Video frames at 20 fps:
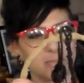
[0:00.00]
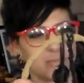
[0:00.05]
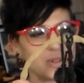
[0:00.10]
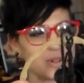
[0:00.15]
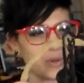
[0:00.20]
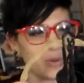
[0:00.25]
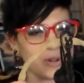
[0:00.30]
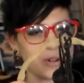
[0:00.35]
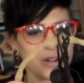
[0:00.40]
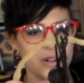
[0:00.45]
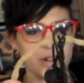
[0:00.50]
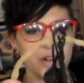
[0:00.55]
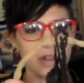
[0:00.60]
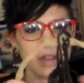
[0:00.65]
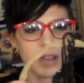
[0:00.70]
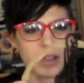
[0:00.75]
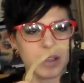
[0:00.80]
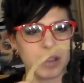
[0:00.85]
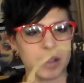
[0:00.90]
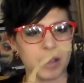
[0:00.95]
I'm sure.
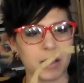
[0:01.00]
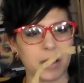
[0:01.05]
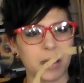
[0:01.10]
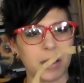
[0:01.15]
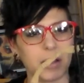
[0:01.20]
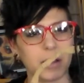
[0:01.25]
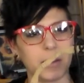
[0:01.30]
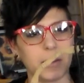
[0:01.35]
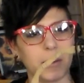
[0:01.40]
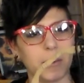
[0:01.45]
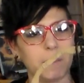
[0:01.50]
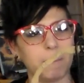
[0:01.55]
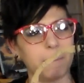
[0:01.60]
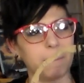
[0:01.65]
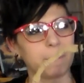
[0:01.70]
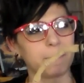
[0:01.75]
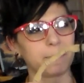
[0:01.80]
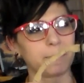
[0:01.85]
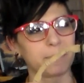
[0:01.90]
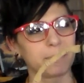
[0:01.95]
But
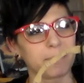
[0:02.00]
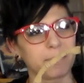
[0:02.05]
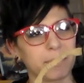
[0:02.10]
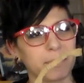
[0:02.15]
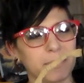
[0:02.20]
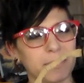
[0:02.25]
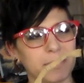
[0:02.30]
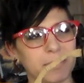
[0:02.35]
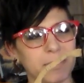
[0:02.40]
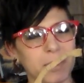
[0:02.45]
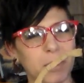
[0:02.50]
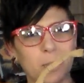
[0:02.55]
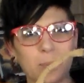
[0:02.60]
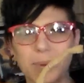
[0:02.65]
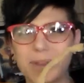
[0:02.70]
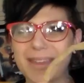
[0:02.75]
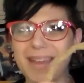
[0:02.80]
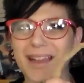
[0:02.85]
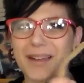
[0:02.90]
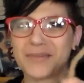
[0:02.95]

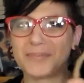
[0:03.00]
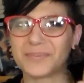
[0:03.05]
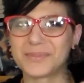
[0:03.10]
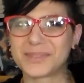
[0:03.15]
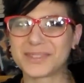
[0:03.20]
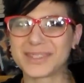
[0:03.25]
yeah,